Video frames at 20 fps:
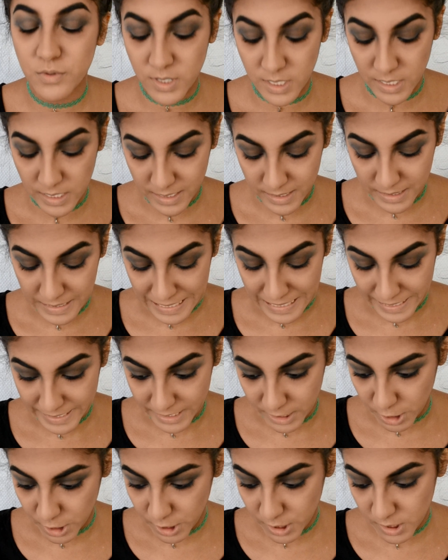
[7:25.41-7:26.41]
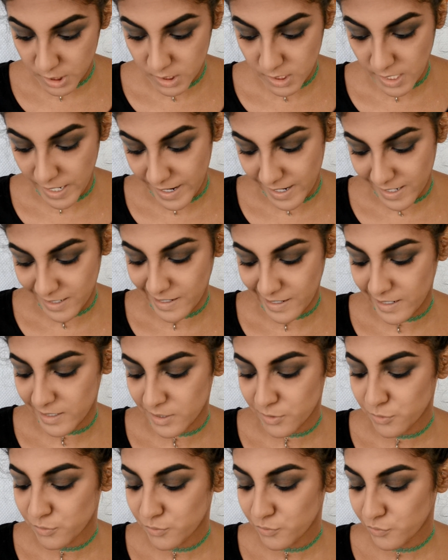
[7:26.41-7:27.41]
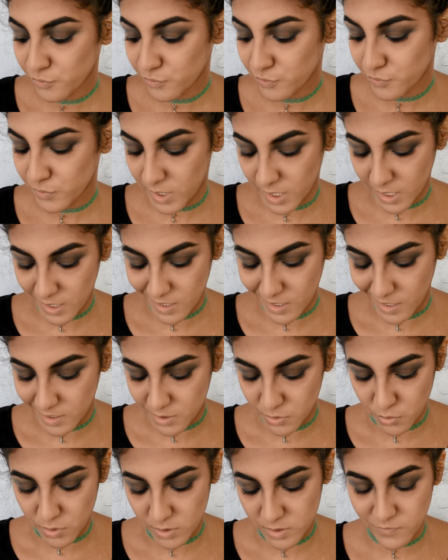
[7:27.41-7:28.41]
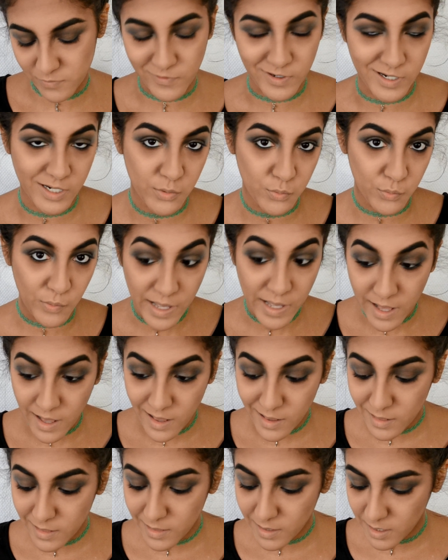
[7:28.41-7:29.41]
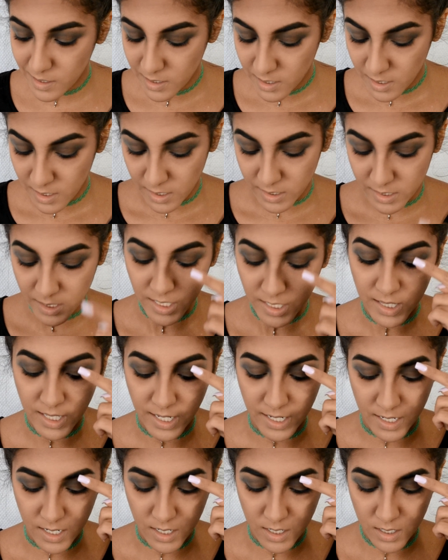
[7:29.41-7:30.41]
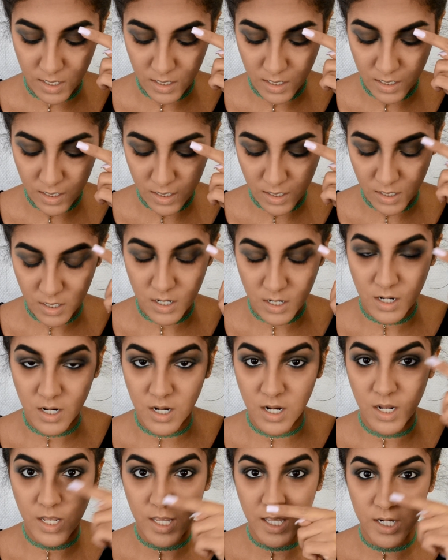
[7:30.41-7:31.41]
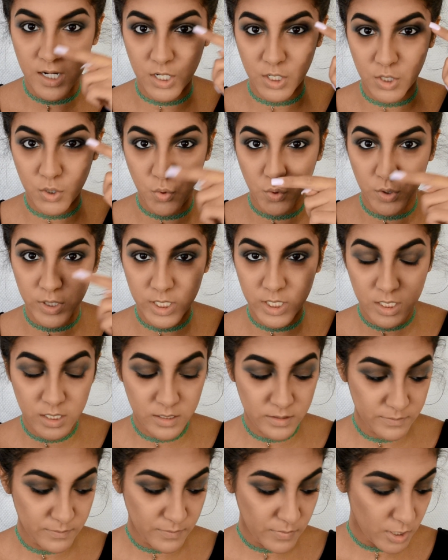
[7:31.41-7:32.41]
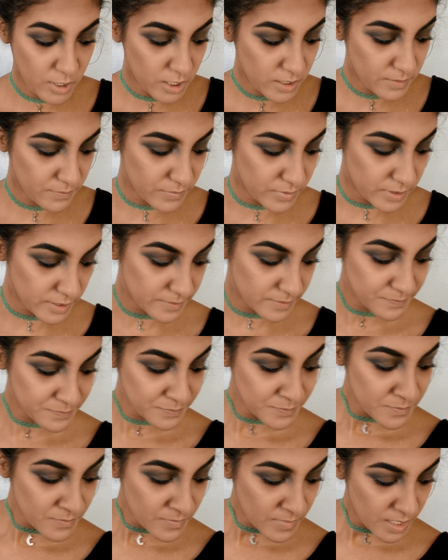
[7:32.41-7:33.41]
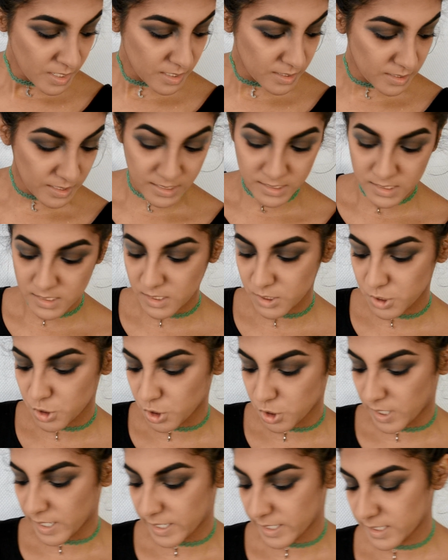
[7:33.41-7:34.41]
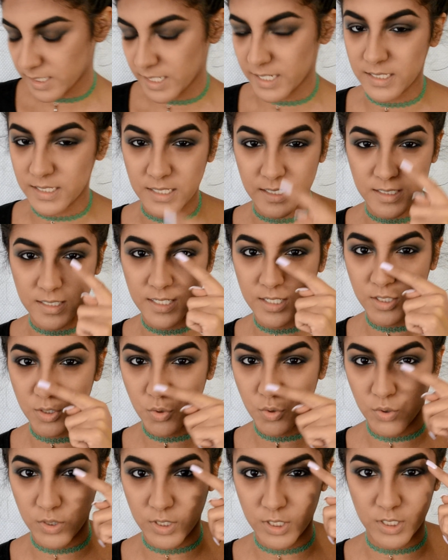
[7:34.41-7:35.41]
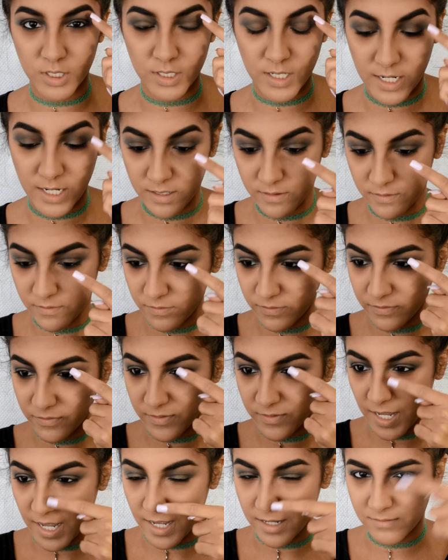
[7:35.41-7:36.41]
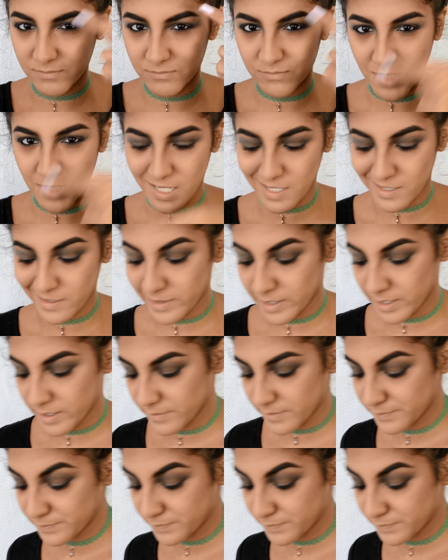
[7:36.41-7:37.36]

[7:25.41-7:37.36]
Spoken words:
the liner, and I don't think I do this very well, the like inner corner part, but let's try it, like the inner corner kind of cat eye thing.